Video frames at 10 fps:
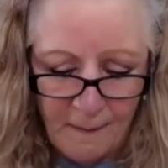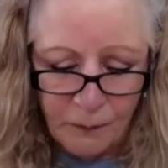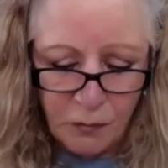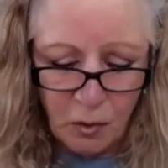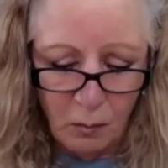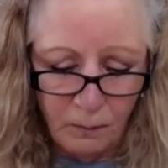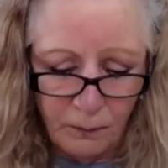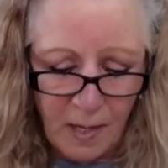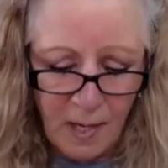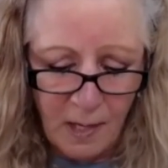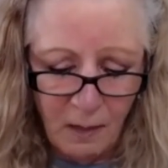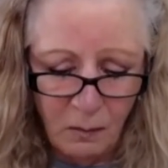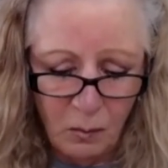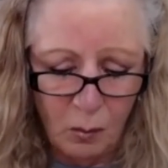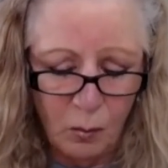So,
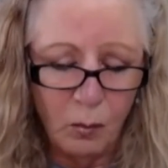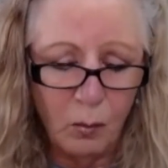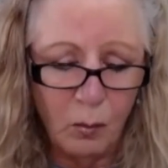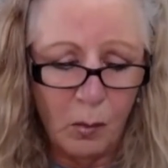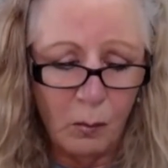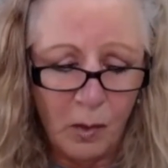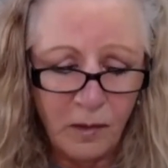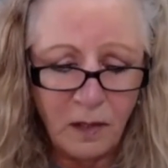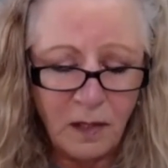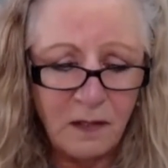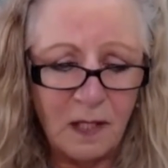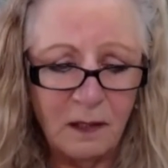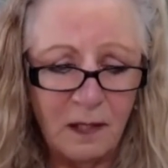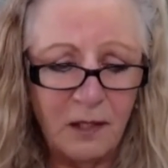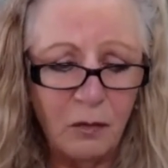and one of the things I'd
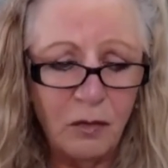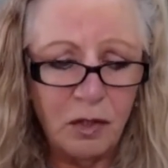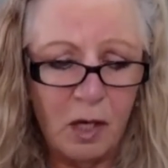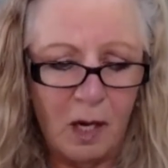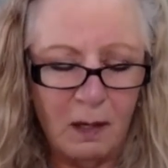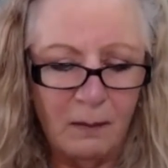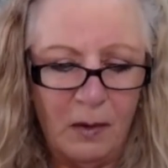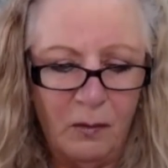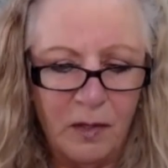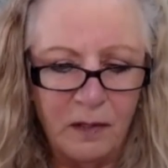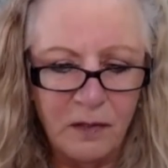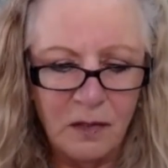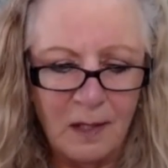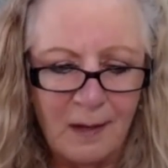like you to talk about is,